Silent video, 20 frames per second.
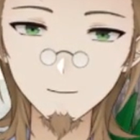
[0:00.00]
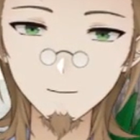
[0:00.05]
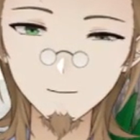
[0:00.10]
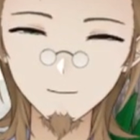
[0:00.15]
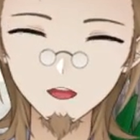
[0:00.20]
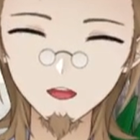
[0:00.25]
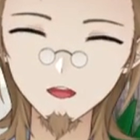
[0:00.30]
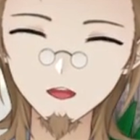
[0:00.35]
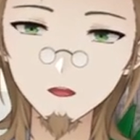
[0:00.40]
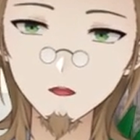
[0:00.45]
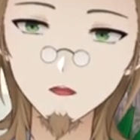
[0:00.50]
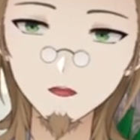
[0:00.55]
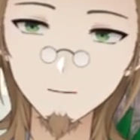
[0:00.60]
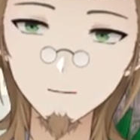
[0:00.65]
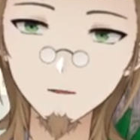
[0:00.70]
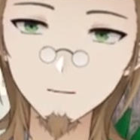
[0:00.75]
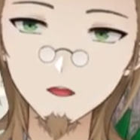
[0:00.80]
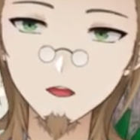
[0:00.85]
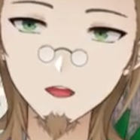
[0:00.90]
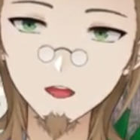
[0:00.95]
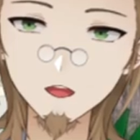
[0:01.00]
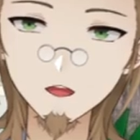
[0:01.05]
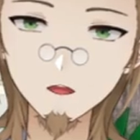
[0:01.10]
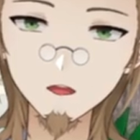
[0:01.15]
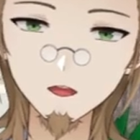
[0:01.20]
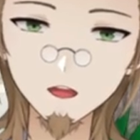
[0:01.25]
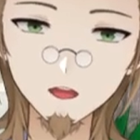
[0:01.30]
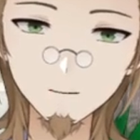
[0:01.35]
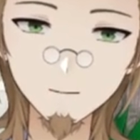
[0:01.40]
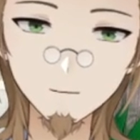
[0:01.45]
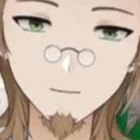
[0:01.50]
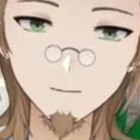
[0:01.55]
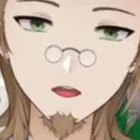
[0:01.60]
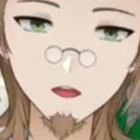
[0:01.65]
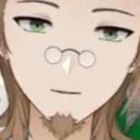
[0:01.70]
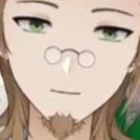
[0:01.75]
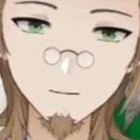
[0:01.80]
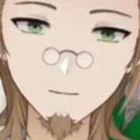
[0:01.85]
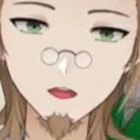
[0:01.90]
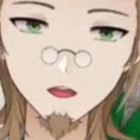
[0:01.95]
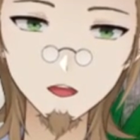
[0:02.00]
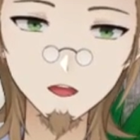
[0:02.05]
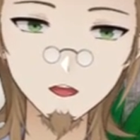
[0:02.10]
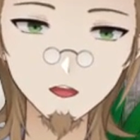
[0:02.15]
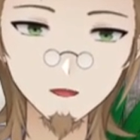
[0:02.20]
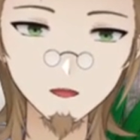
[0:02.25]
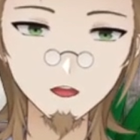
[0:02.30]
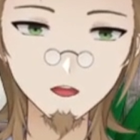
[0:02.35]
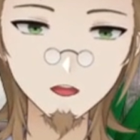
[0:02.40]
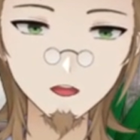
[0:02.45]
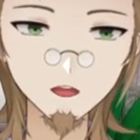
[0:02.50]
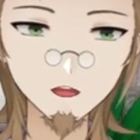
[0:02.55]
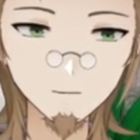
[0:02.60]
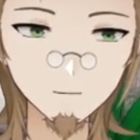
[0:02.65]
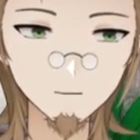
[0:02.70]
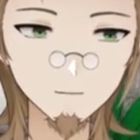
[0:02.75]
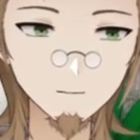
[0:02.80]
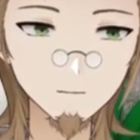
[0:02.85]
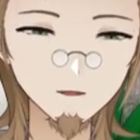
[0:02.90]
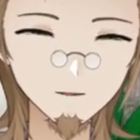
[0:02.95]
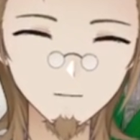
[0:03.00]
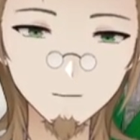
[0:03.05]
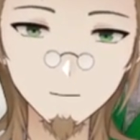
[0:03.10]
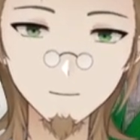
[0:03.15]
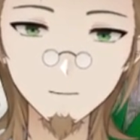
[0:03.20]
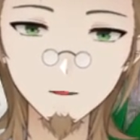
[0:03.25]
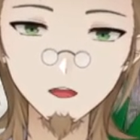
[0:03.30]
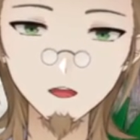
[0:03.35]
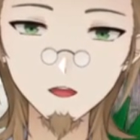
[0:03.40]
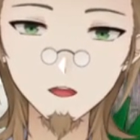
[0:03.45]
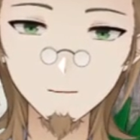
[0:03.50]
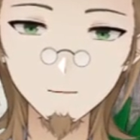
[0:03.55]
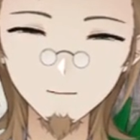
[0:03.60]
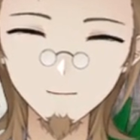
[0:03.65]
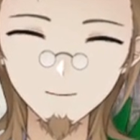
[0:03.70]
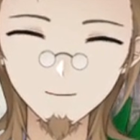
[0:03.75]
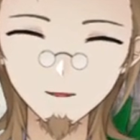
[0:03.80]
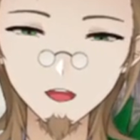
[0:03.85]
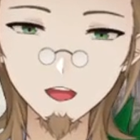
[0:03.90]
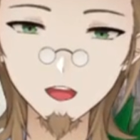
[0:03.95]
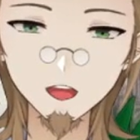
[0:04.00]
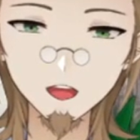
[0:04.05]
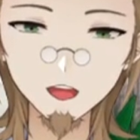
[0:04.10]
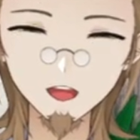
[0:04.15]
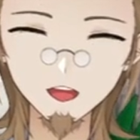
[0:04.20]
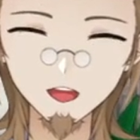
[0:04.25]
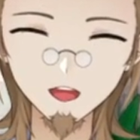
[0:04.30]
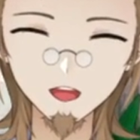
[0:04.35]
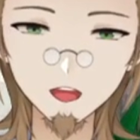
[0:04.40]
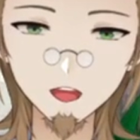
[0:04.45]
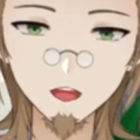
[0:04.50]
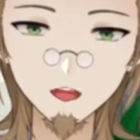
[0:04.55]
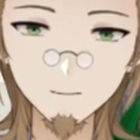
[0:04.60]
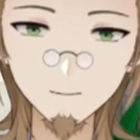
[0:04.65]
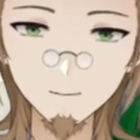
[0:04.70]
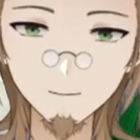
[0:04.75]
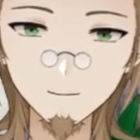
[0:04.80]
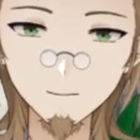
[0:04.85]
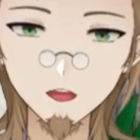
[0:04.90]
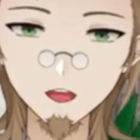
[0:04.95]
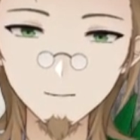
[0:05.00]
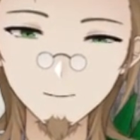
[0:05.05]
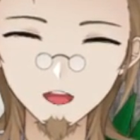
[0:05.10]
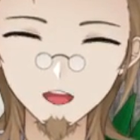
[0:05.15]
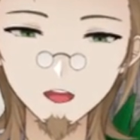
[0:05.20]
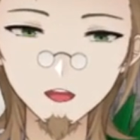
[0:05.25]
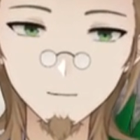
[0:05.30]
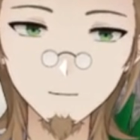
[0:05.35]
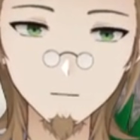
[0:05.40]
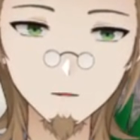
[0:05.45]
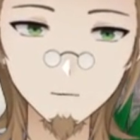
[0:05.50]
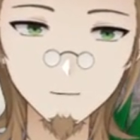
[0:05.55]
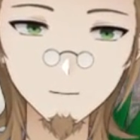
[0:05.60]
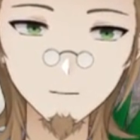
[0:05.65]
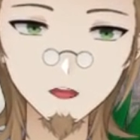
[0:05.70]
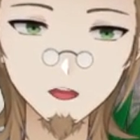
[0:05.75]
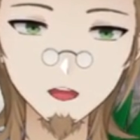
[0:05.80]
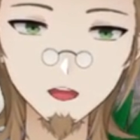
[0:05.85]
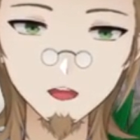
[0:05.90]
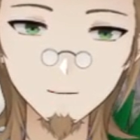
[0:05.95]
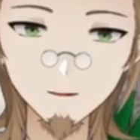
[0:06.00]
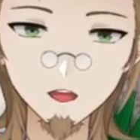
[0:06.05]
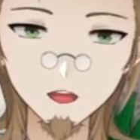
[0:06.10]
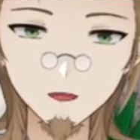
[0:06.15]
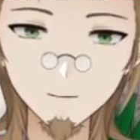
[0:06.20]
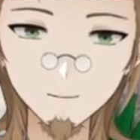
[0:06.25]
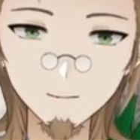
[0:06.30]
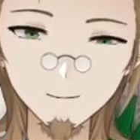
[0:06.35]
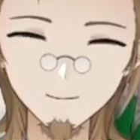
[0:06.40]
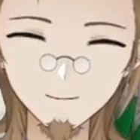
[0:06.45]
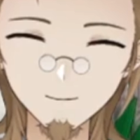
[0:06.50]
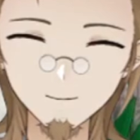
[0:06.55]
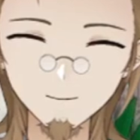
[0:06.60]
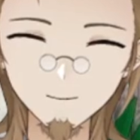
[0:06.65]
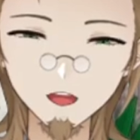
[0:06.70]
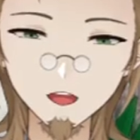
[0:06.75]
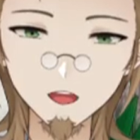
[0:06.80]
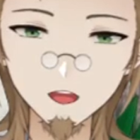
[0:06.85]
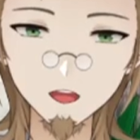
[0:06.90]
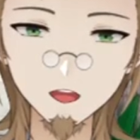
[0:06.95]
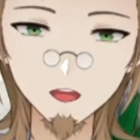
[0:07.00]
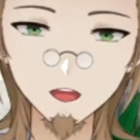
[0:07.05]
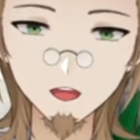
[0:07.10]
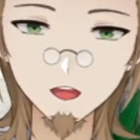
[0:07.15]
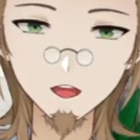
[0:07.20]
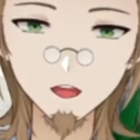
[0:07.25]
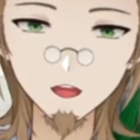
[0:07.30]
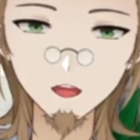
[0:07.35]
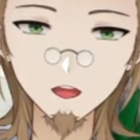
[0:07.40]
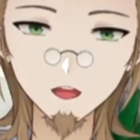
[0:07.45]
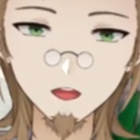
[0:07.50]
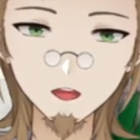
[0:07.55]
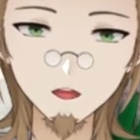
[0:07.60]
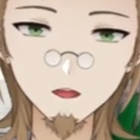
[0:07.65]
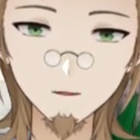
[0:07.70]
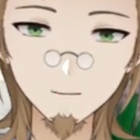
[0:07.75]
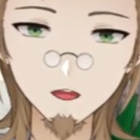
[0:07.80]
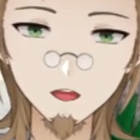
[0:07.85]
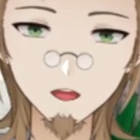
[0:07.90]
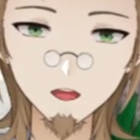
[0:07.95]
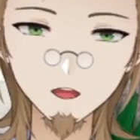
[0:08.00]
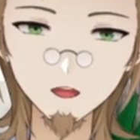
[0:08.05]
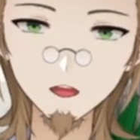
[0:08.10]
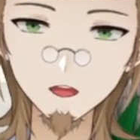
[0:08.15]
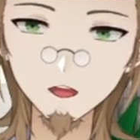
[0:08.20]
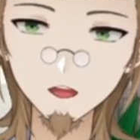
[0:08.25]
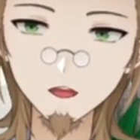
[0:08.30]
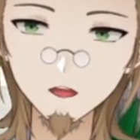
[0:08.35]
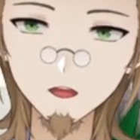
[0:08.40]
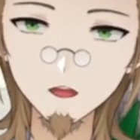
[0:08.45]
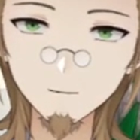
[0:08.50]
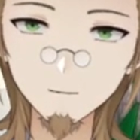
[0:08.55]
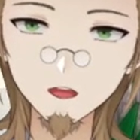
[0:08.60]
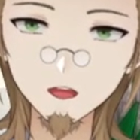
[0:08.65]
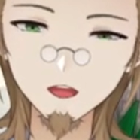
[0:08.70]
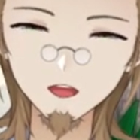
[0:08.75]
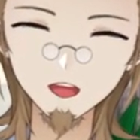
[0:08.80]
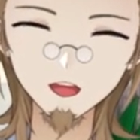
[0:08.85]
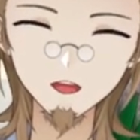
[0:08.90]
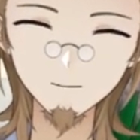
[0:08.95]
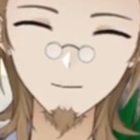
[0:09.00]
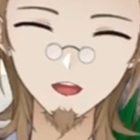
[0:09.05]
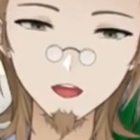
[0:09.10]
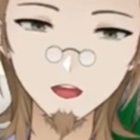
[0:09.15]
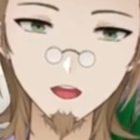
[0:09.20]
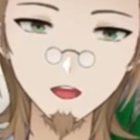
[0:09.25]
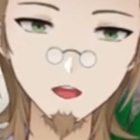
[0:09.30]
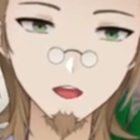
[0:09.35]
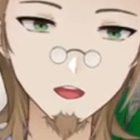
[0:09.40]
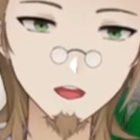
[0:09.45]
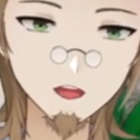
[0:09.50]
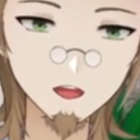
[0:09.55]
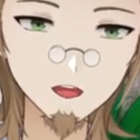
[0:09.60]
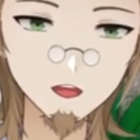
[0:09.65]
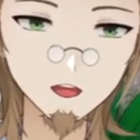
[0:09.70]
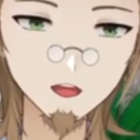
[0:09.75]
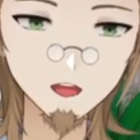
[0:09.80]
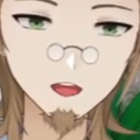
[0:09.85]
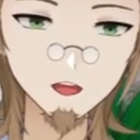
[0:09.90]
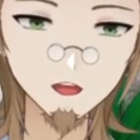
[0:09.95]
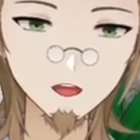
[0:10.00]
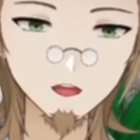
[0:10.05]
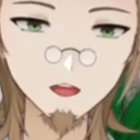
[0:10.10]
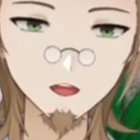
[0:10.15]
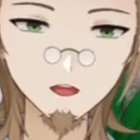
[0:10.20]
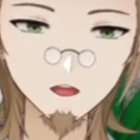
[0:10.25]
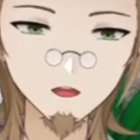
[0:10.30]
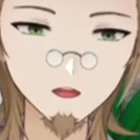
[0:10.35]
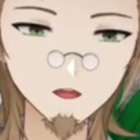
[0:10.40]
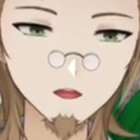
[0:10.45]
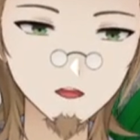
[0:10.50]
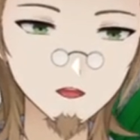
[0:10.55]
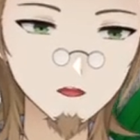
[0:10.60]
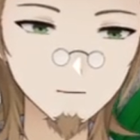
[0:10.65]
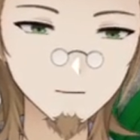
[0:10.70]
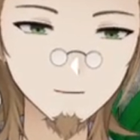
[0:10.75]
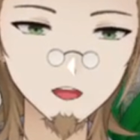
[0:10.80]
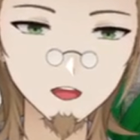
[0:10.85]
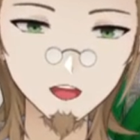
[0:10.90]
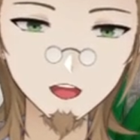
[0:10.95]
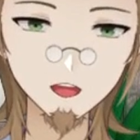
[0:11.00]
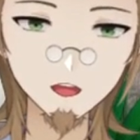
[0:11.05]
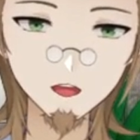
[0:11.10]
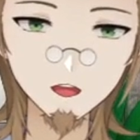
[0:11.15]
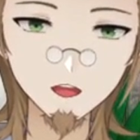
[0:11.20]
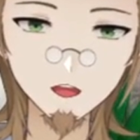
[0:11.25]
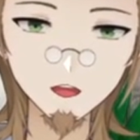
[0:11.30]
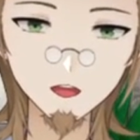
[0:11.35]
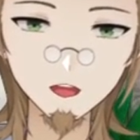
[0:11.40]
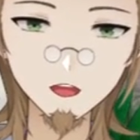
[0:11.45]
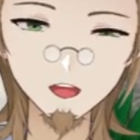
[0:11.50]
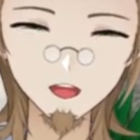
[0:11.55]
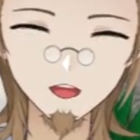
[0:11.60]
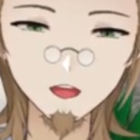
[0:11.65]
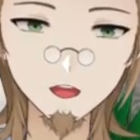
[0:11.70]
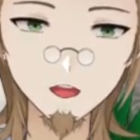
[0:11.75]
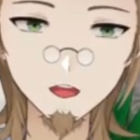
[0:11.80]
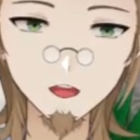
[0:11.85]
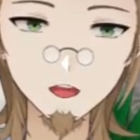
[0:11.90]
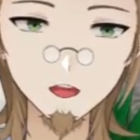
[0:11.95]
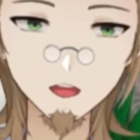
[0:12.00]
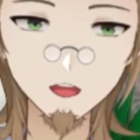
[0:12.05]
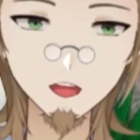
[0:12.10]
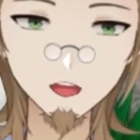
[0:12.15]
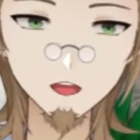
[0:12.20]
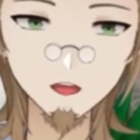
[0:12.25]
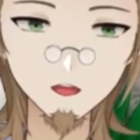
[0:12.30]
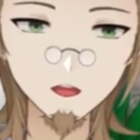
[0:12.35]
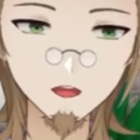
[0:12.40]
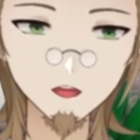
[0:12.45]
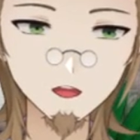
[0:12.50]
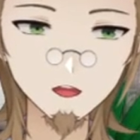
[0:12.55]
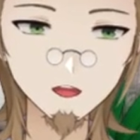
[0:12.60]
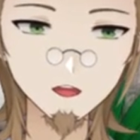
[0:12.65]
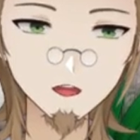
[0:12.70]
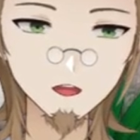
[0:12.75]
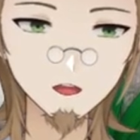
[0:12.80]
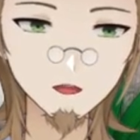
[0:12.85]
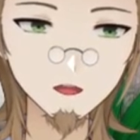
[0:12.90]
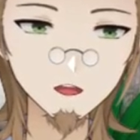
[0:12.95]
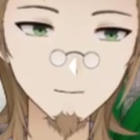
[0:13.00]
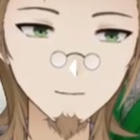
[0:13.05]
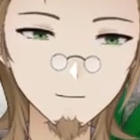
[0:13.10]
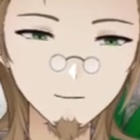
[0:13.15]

you know, if you look at all these reviews and you listen to them, you'll find that I'm a lot more forgiving to shows that are the genres that I really like, like isekai, fantasy, action things.